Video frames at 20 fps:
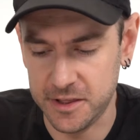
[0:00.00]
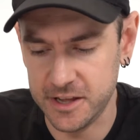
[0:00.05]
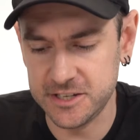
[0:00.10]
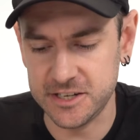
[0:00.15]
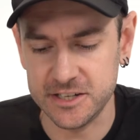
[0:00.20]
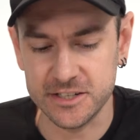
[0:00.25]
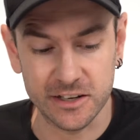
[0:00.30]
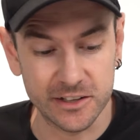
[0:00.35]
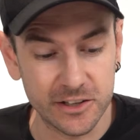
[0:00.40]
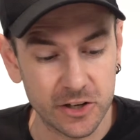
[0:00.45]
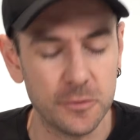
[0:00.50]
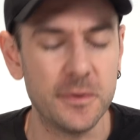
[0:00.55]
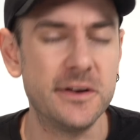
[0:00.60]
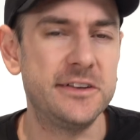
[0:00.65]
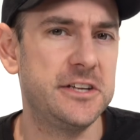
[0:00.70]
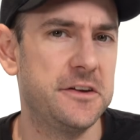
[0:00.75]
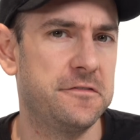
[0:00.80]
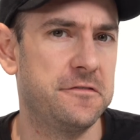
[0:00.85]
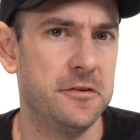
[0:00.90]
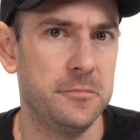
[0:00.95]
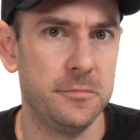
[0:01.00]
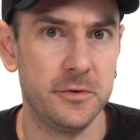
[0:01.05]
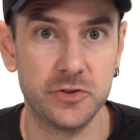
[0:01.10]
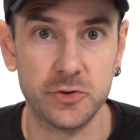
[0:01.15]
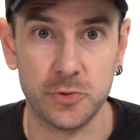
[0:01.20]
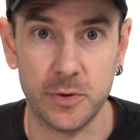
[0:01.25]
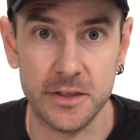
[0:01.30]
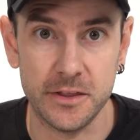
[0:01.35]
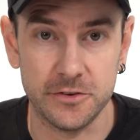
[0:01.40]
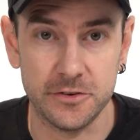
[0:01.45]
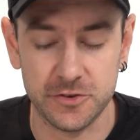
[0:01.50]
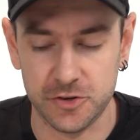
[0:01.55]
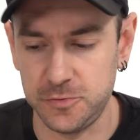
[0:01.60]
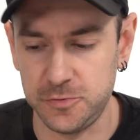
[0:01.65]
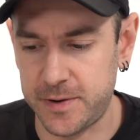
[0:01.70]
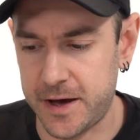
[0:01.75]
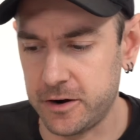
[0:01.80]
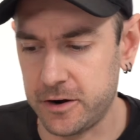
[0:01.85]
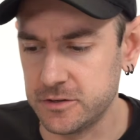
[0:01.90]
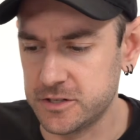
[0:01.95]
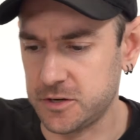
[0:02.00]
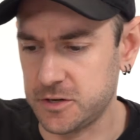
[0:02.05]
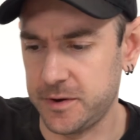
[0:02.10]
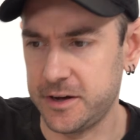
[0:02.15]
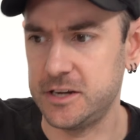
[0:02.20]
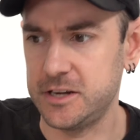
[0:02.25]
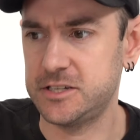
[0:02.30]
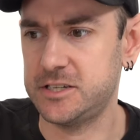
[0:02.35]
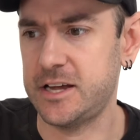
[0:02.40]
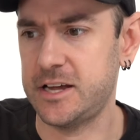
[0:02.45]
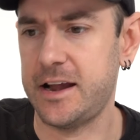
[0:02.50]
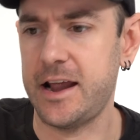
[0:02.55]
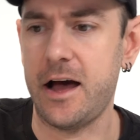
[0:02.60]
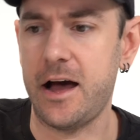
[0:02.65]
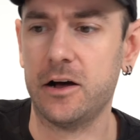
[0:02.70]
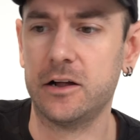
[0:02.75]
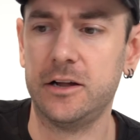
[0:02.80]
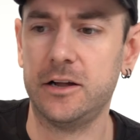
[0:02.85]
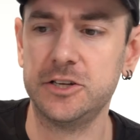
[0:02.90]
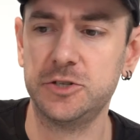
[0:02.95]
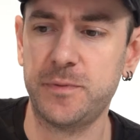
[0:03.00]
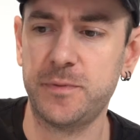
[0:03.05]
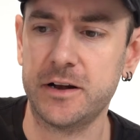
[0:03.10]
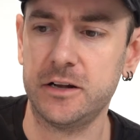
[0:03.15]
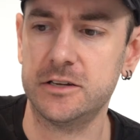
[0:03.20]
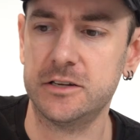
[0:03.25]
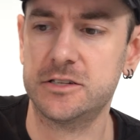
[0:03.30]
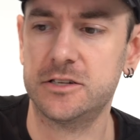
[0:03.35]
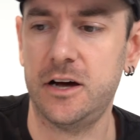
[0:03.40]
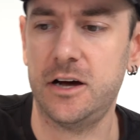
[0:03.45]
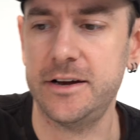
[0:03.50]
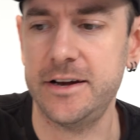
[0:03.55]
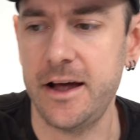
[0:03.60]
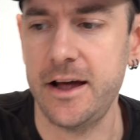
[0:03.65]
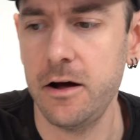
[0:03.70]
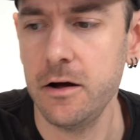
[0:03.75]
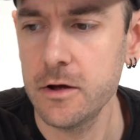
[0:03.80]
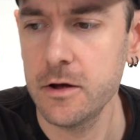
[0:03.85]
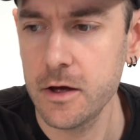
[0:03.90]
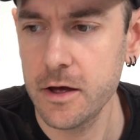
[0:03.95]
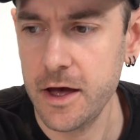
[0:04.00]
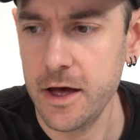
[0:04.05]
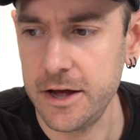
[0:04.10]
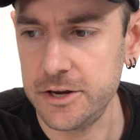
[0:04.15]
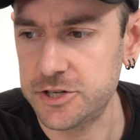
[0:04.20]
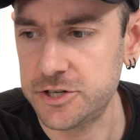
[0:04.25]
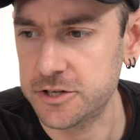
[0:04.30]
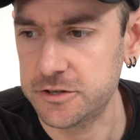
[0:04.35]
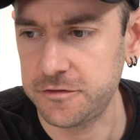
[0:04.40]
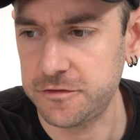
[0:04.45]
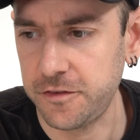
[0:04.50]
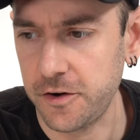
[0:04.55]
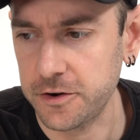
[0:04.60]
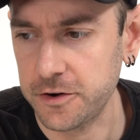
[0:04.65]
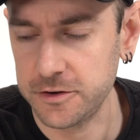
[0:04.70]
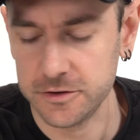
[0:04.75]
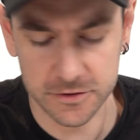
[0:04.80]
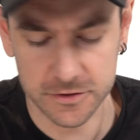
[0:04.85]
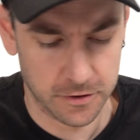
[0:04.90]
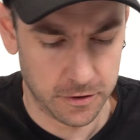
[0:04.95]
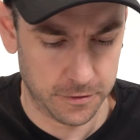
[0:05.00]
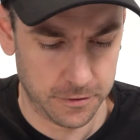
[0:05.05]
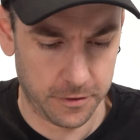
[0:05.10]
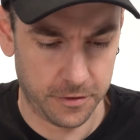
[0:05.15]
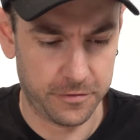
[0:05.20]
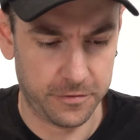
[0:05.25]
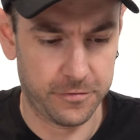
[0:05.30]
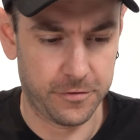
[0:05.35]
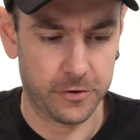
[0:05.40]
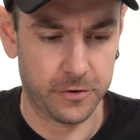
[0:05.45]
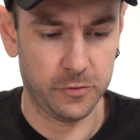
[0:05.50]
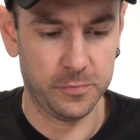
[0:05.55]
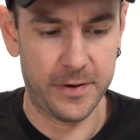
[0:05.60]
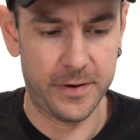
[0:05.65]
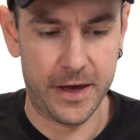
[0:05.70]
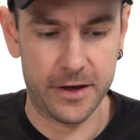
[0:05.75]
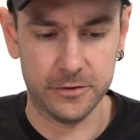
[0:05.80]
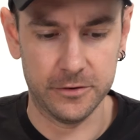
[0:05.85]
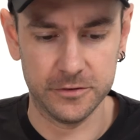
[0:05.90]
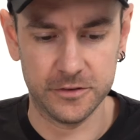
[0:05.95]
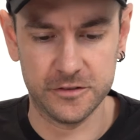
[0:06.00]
This is a little bit different between the two pedals. So we're going to set our clutch pedal aside now and just focus on the throttle pedal.